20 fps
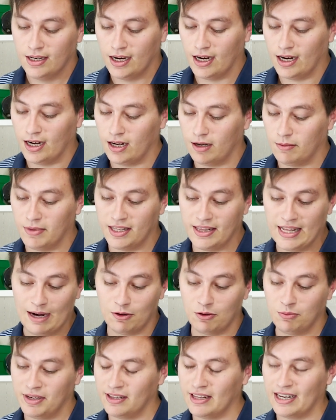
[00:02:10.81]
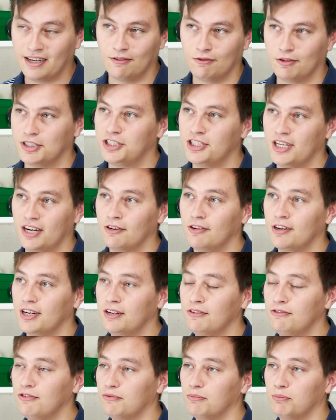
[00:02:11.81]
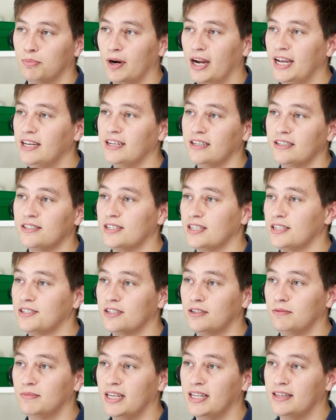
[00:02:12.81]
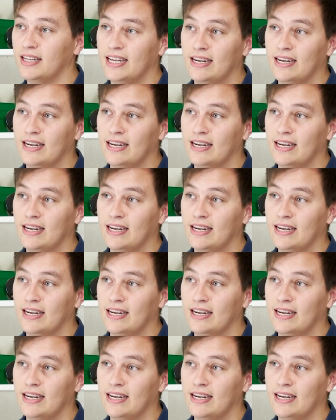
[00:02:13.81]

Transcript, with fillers: Um, and that would be like a regenerative braking system that